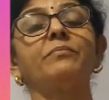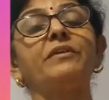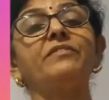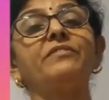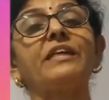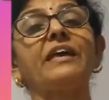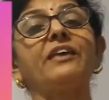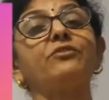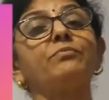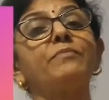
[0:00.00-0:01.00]
Means
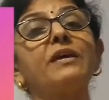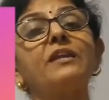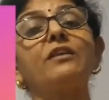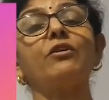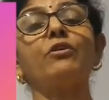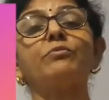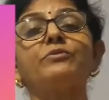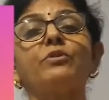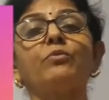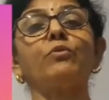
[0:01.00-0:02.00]
the smell
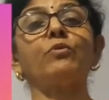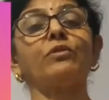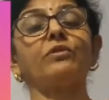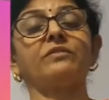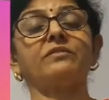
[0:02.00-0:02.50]
of the wall